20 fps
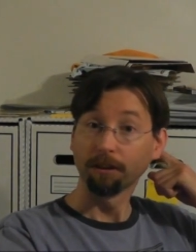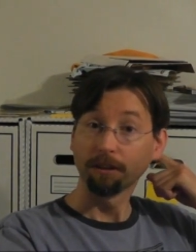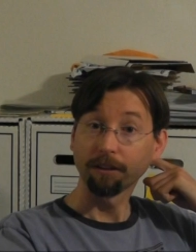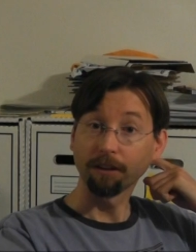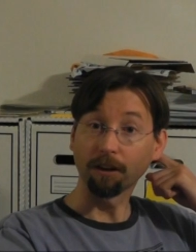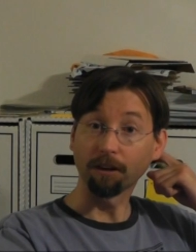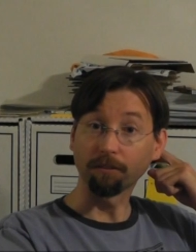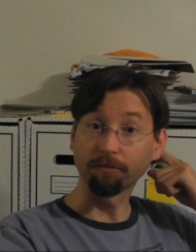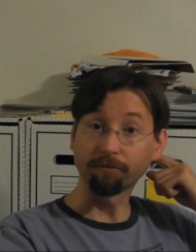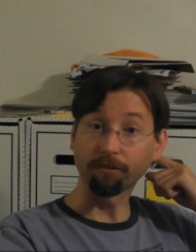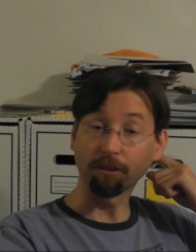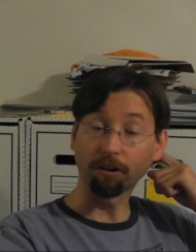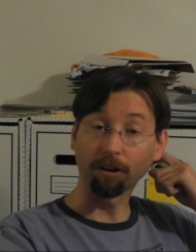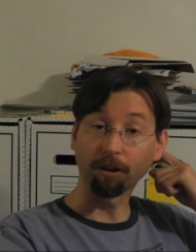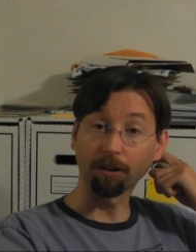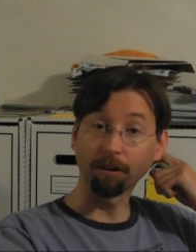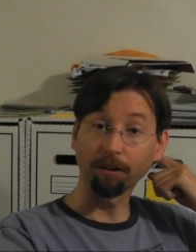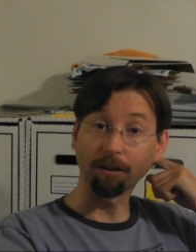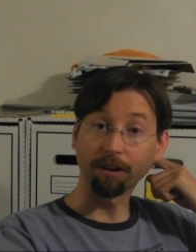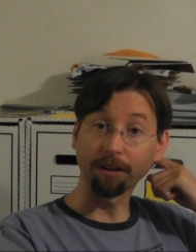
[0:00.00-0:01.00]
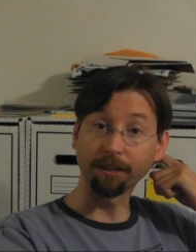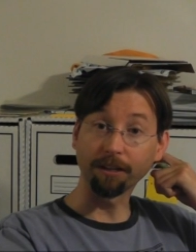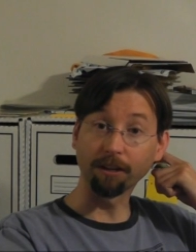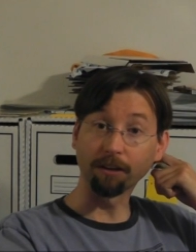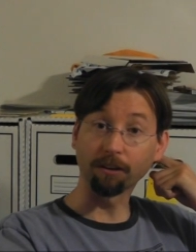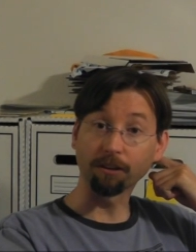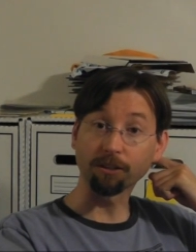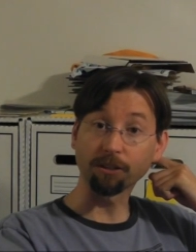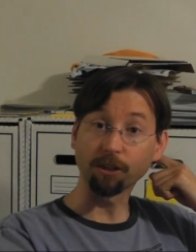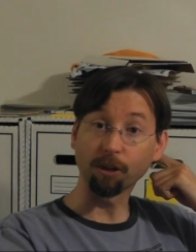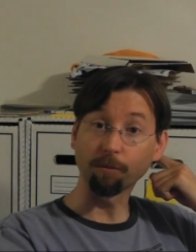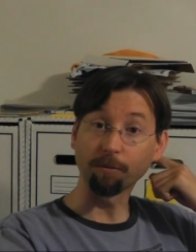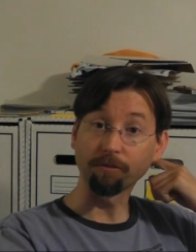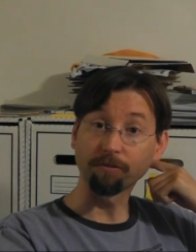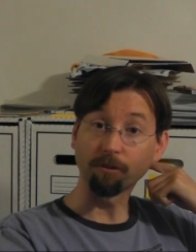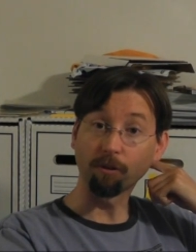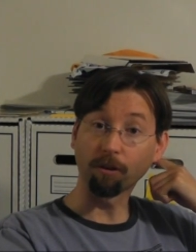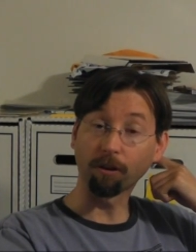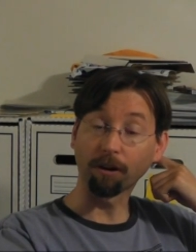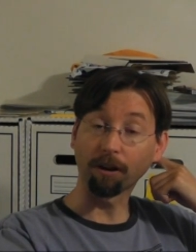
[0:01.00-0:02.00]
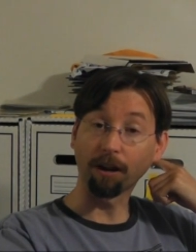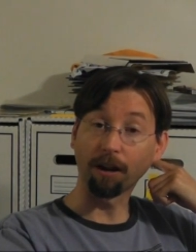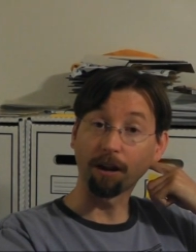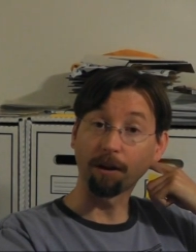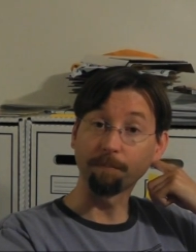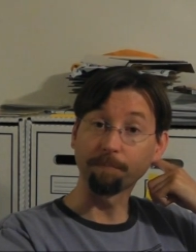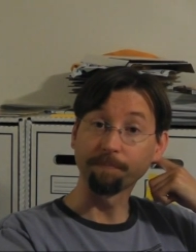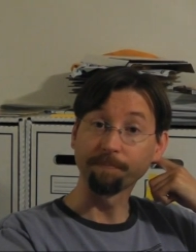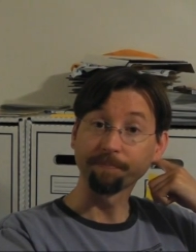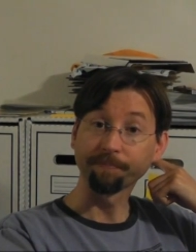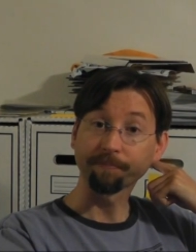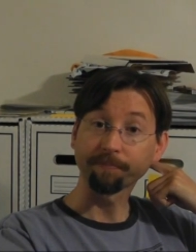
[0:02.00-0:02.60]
you know, for a year or so before um,